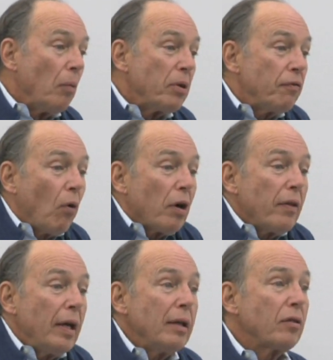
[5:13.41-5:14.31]
before
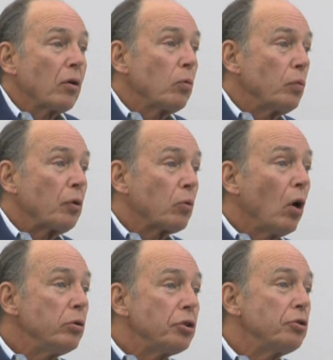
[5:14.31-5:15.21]
then, the, the
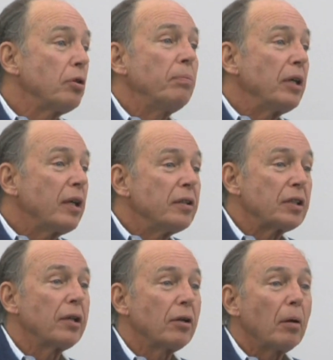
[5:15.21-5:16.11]
roads used to be
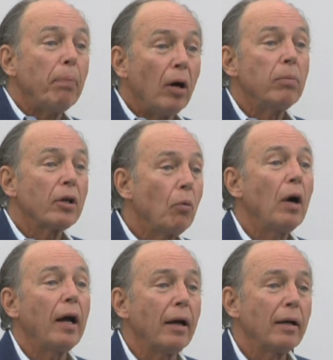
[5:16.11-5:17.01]
considered a public
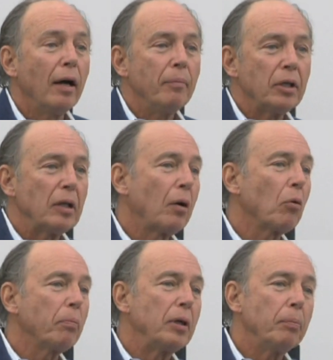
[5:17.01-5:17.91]
way. I mean, there
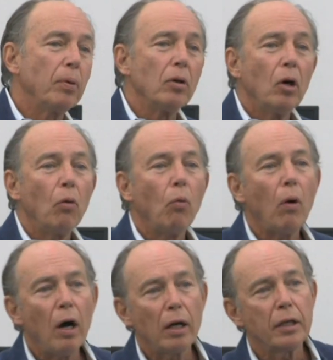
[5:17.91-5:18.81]
were people
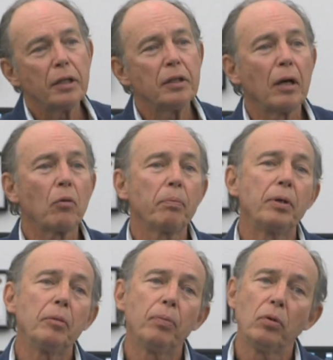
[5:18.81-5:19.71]
walking, there were
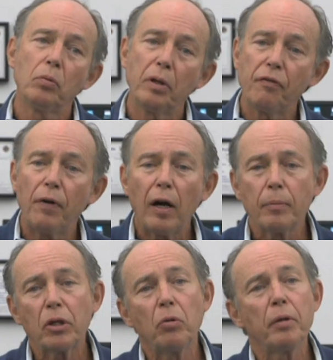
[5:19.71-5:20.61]
people with
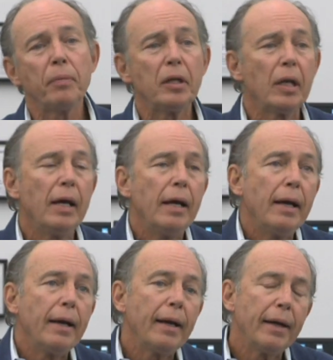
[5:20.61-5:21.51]
farm equipment,
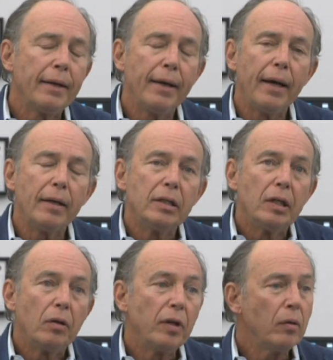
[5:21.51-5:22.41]
and uh,
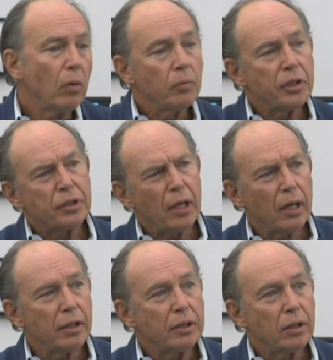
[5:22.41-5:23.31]
then when we
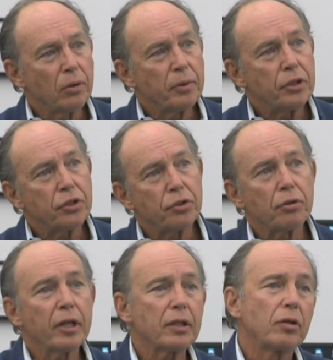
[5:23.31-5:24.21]
started to
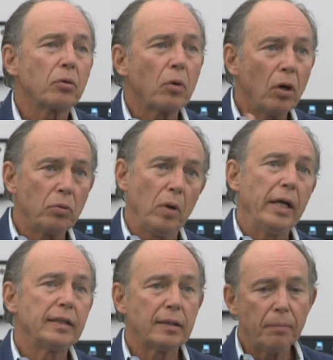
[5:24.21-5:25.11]
restrict the
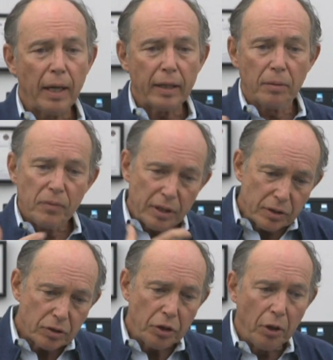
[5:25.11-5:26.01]
roadways and make them
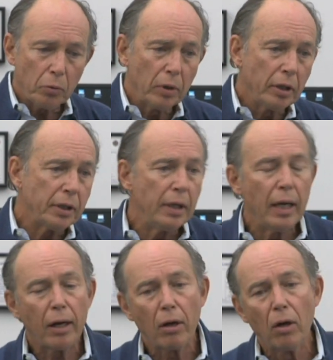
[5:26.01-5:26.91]
these, you know, really
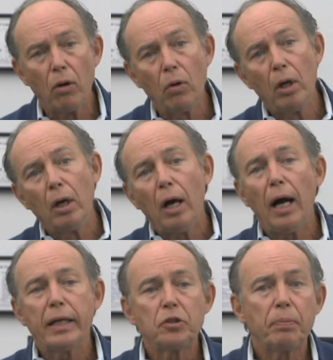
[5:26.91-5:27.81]
narrow,
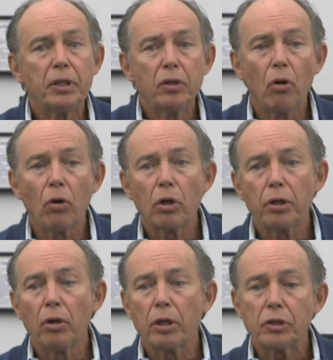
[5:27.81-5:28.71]
high-speed
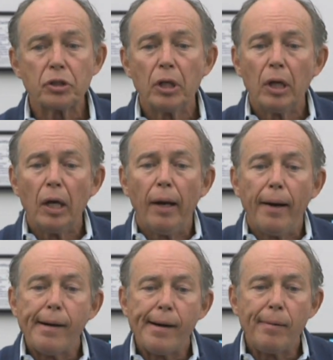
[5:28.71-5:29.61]
corridors,
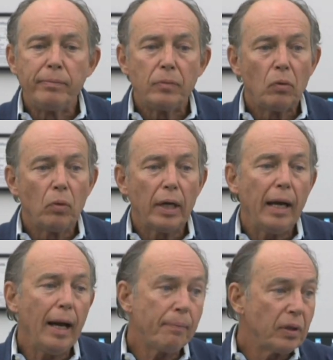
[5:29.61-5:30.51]
um, what
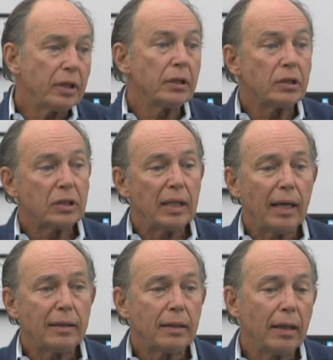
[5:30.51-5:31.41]
happened is
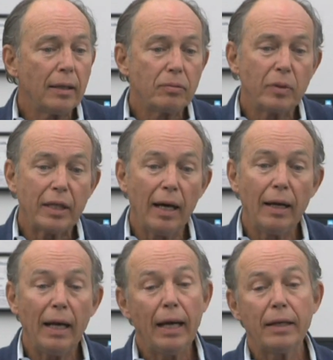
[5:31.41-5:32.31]
that uh, we
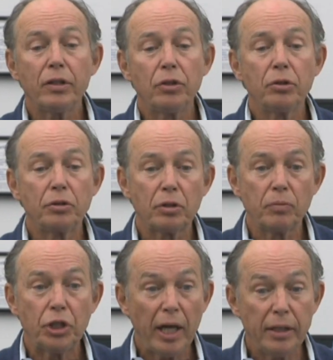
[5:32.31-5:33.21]
kind of had to do some
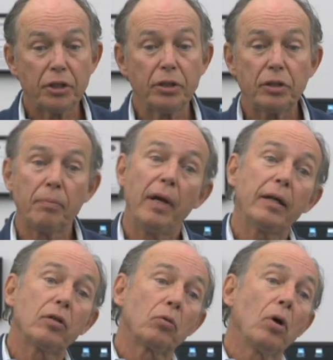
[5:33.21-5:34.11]
changes to
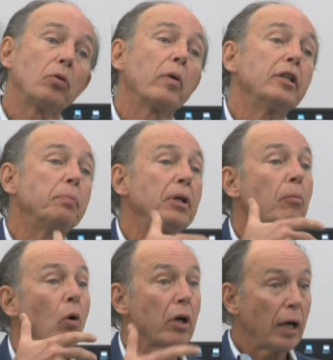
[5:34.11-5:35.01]
make the roadways be
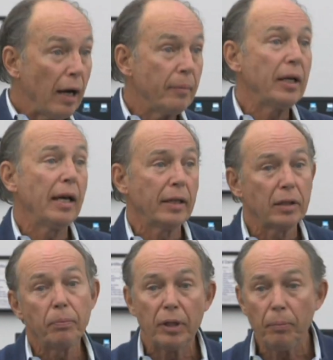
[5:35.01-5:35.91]
more accommodating
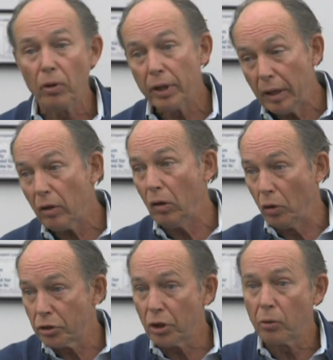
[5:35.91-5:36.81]
to people. And of
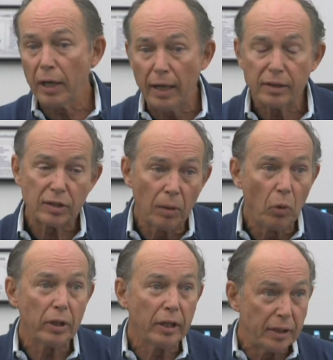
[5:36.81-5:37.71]
course, uh, ODOT
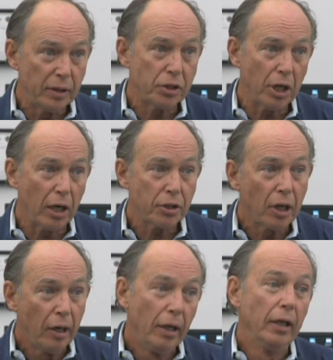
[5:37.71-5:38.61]
somewhat leading the charge.
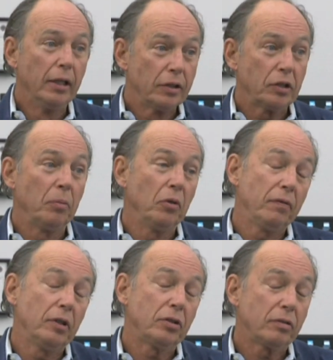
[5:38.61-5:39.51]
Some of
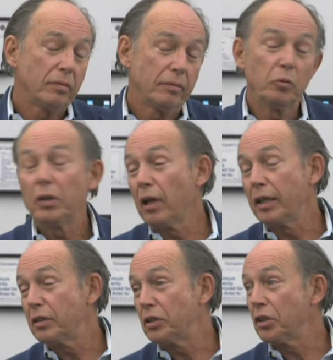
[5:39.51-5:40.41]
us would
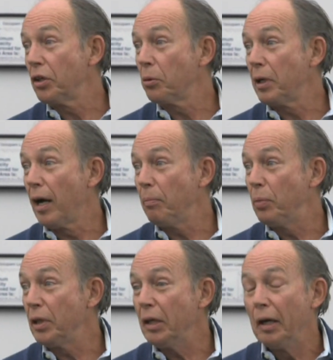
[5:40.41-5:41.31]
like to see ODOT
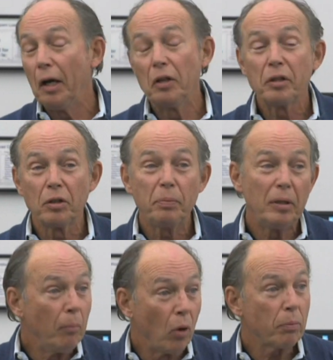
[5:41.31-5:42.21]
be a little
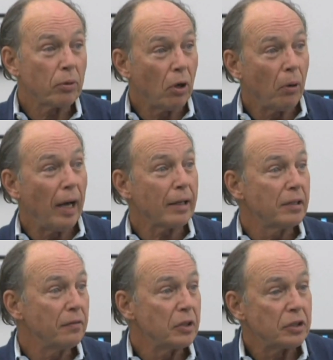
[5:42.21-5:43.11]
bit more
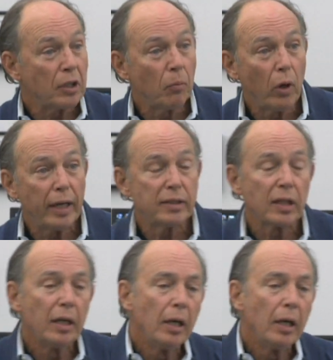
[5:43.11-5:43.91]
proactive in some ways.